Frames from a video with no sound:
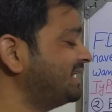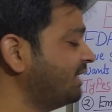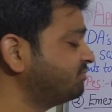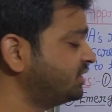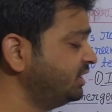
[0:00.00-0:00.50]

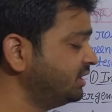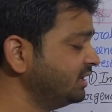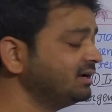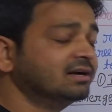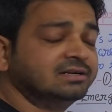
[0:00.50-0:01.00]

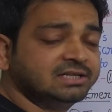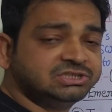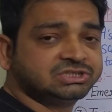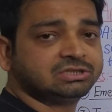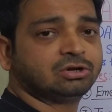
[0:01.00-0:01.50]
life-threatening
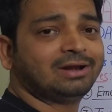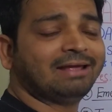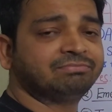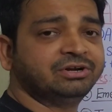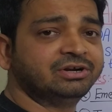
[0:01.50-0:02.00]
condition or
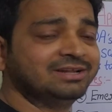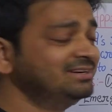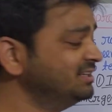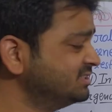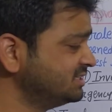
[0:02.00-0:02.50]

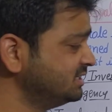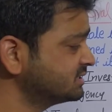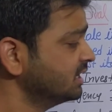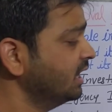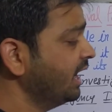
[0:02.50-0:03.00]
life-threatening
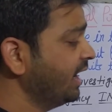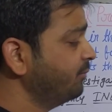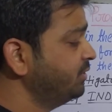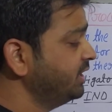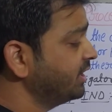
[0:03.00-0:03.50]
disease,
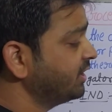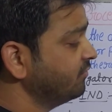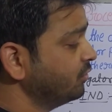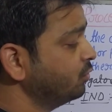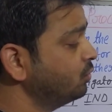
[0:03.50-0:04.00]
FDA
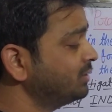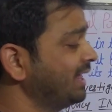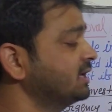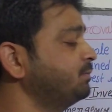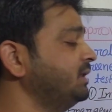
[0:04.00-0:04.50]
review
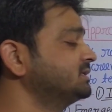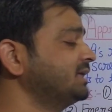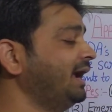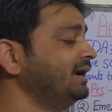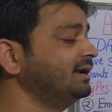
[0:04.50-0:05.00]
take place
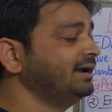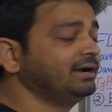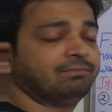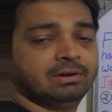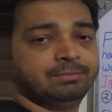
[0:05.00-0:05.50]
and
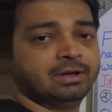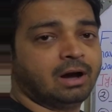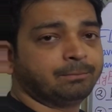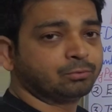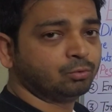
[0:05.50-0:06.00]
it will be
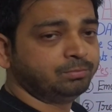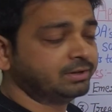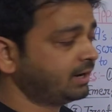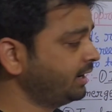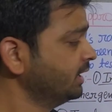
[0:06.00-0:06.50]
approved,
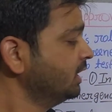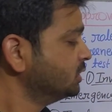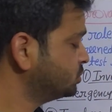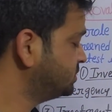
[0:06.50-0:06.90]
right? So